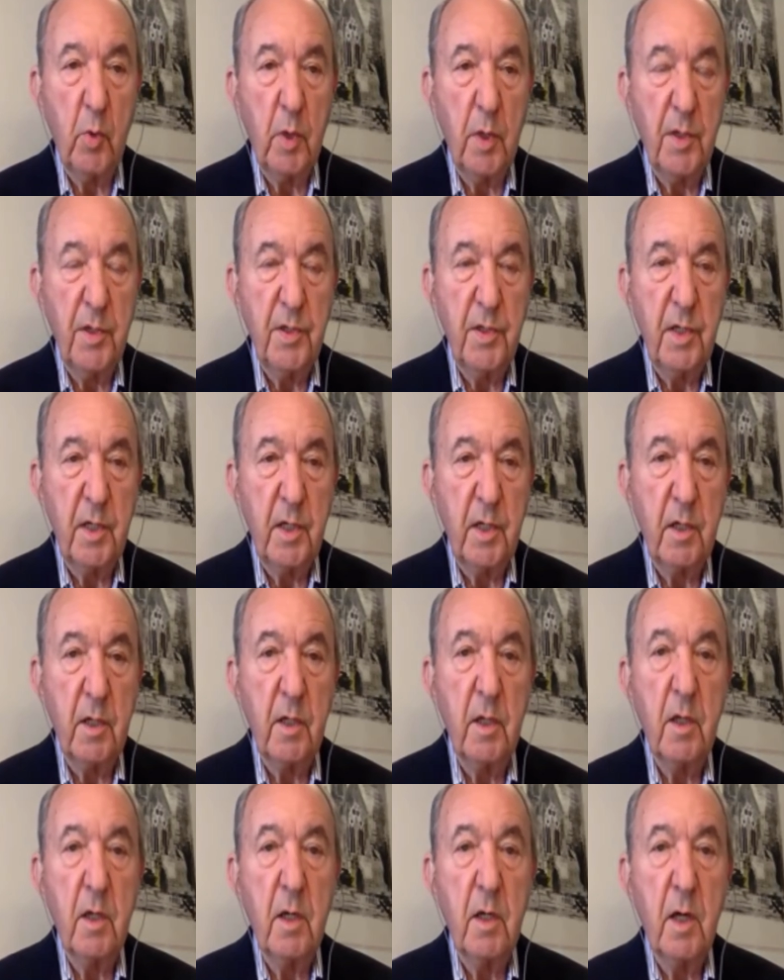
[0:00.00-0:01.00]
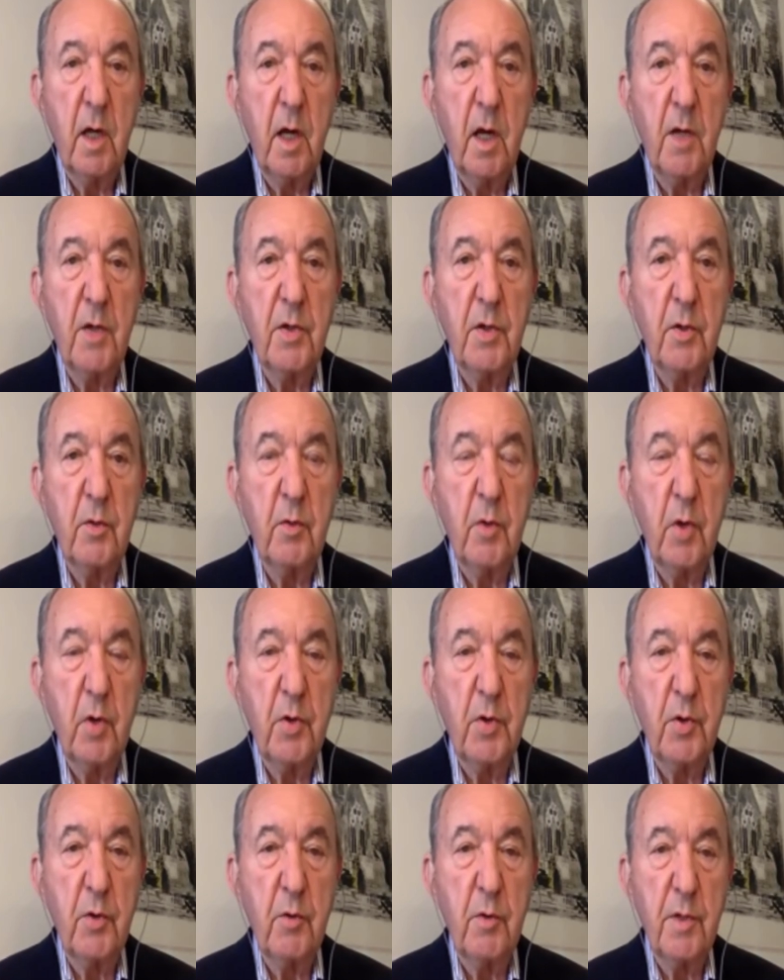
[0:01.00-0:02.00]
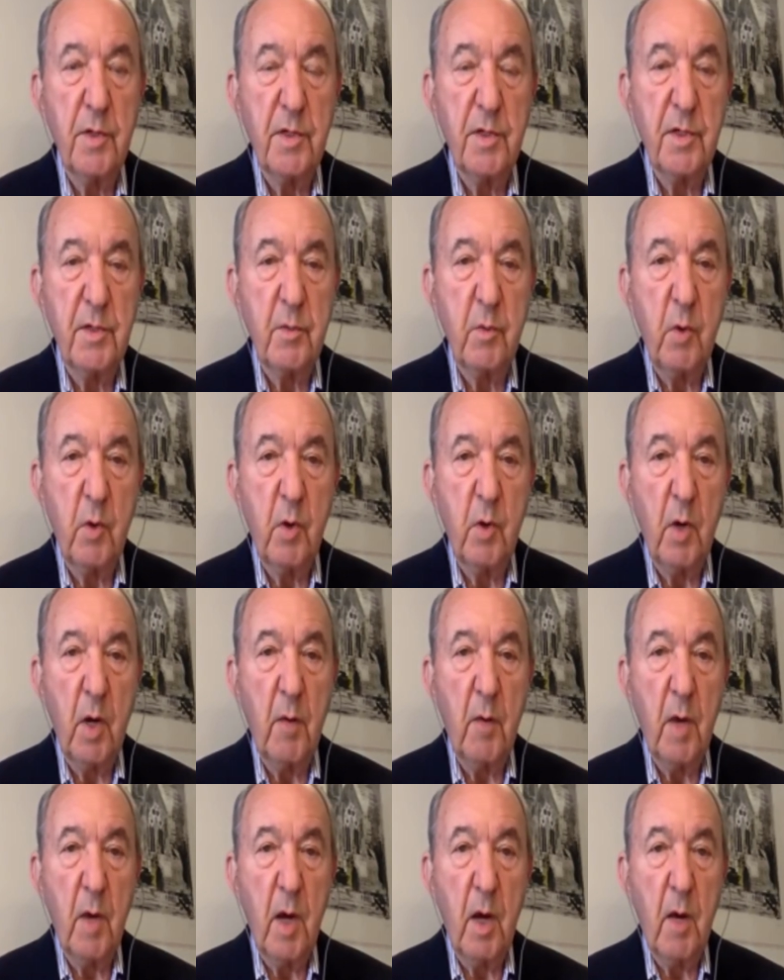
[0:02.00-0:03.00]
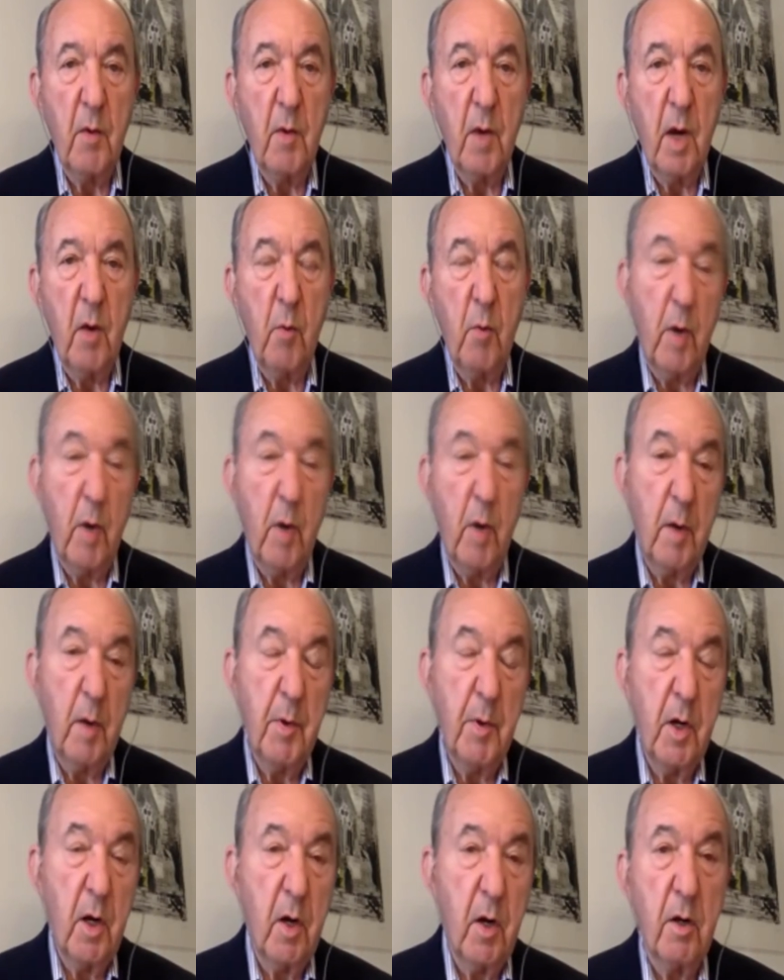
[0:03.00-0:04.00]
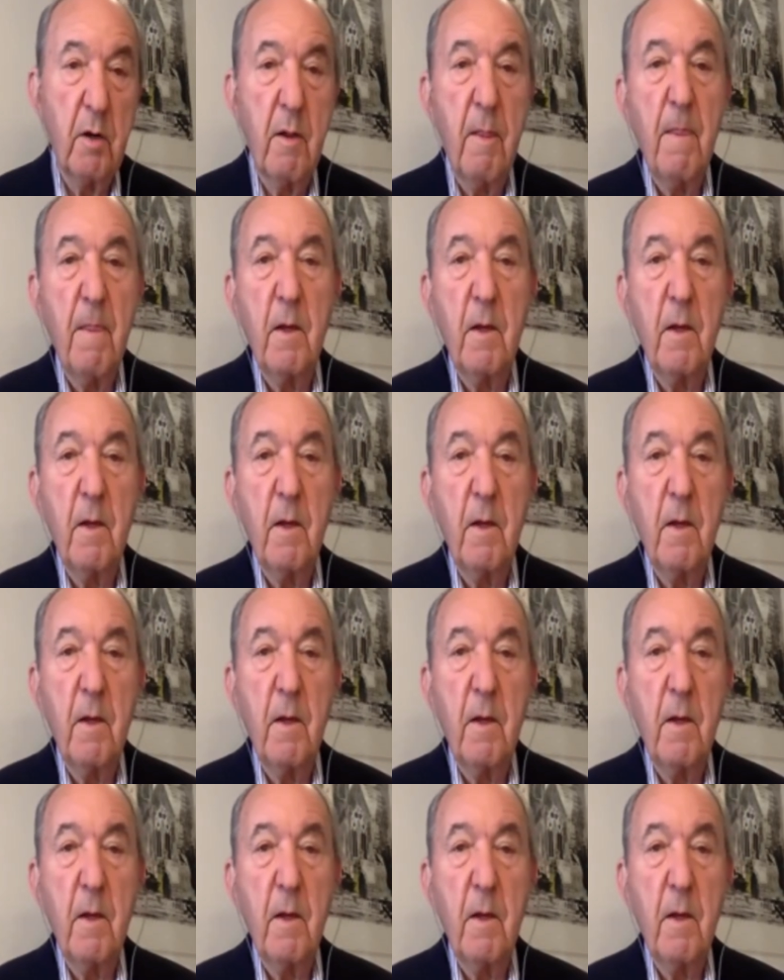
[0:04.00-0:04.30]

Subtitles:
are listening to this webinar